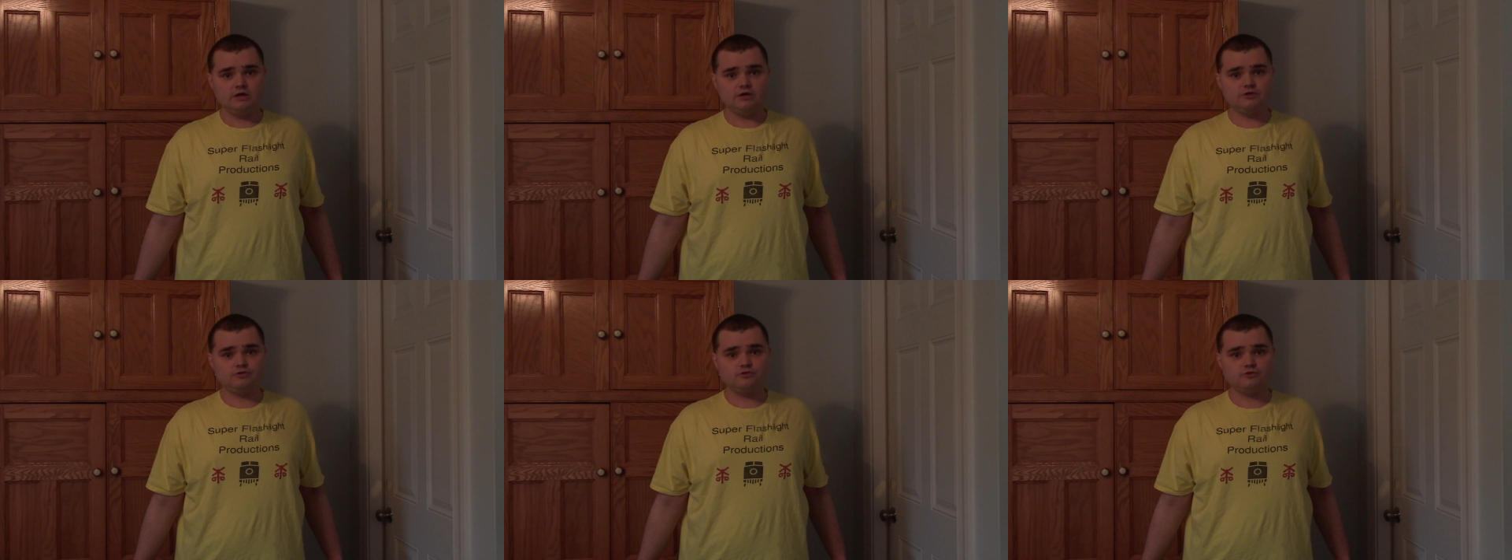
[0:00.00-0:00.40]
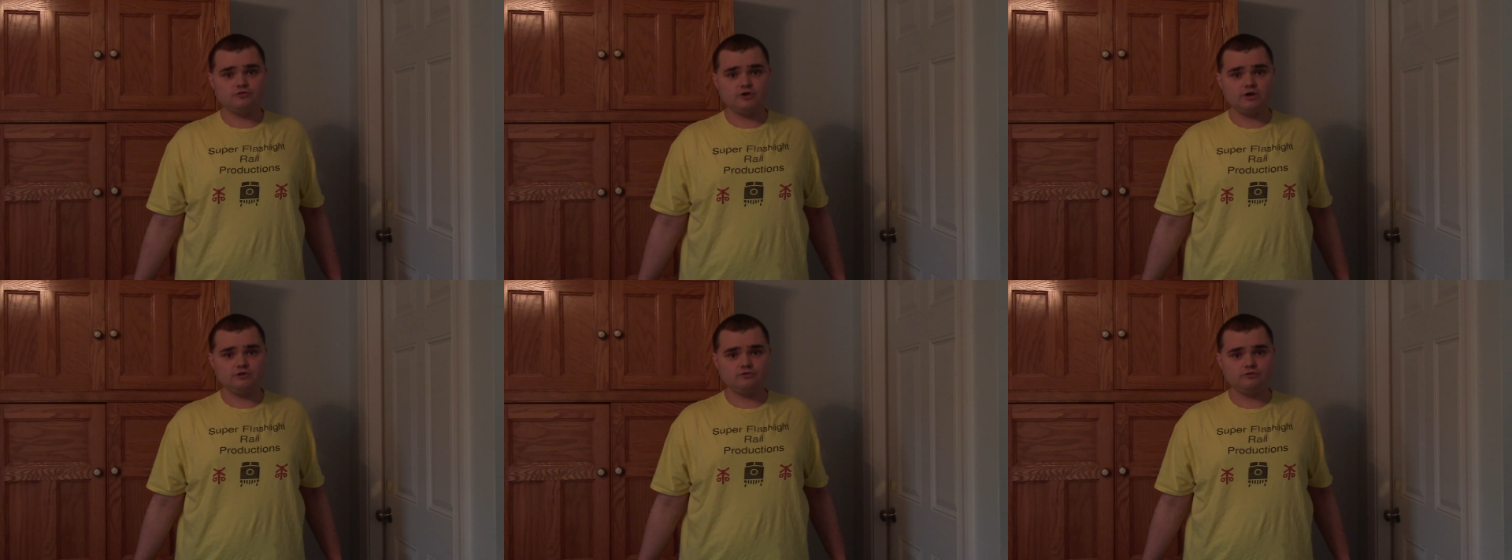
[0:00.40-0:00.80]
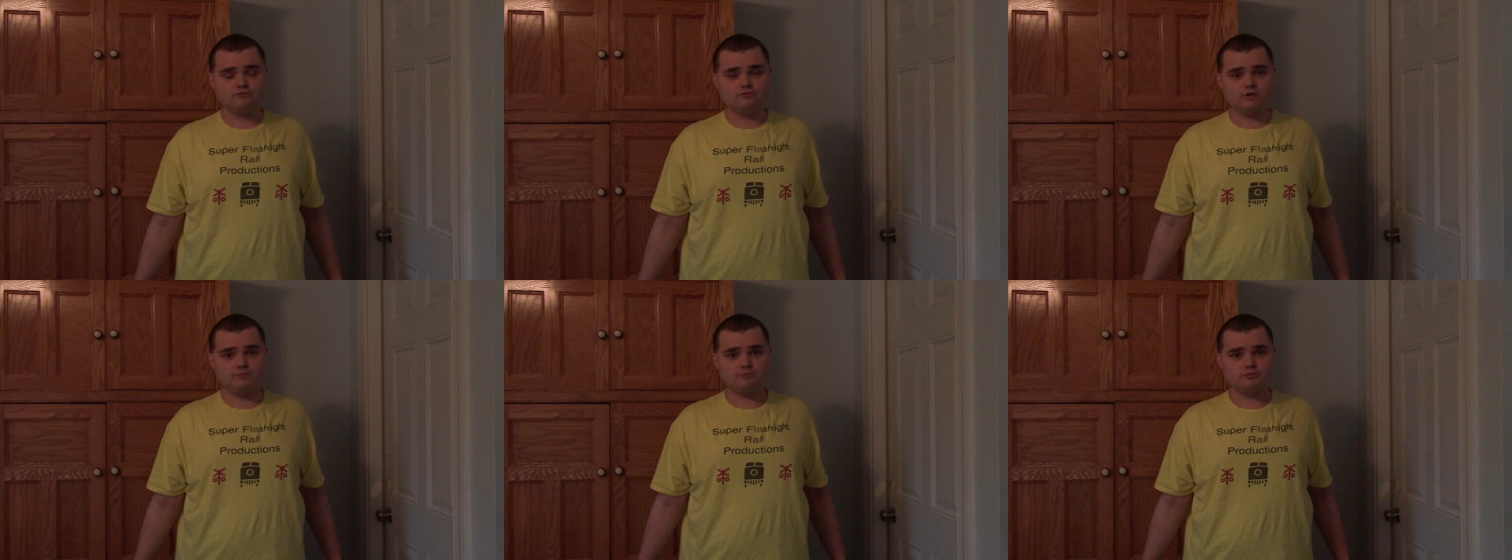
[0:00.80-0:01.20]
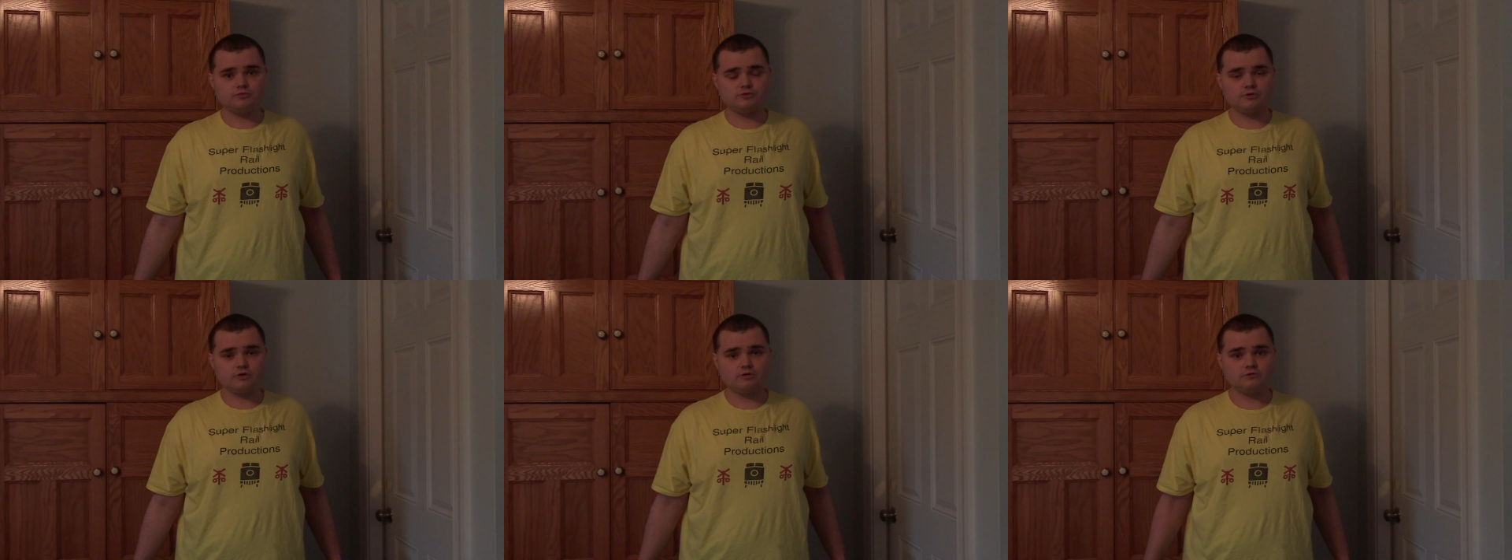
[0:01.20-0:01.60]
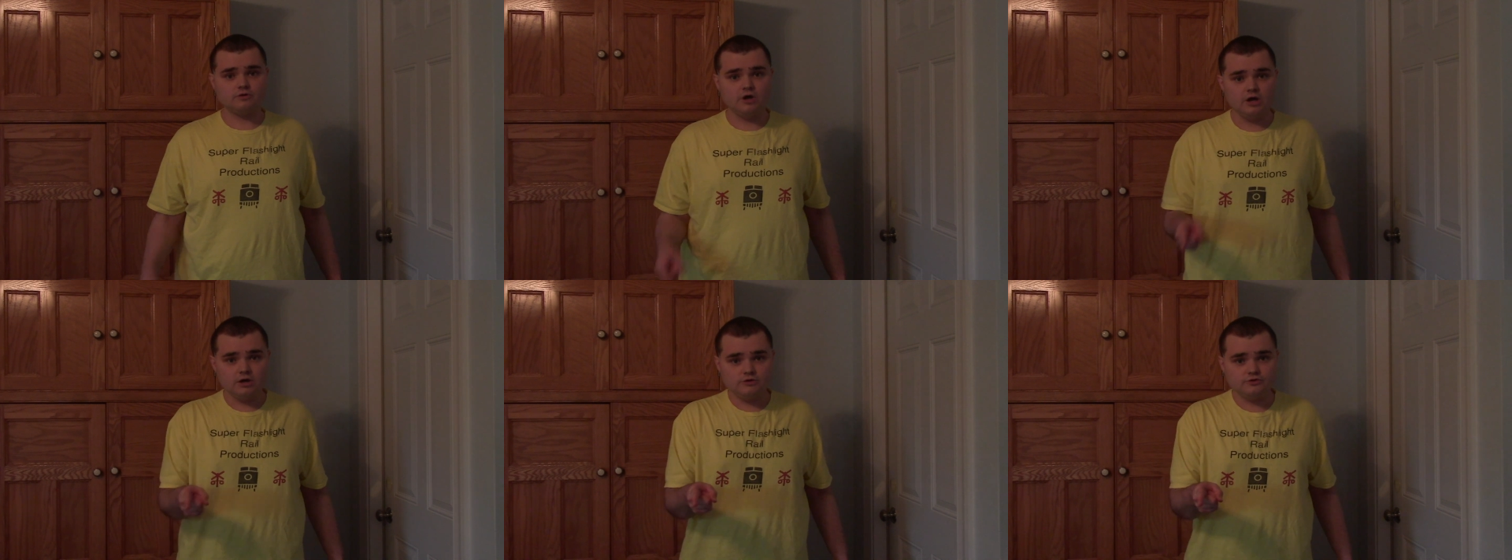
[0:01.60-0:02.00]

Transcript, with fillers: In today's new episode,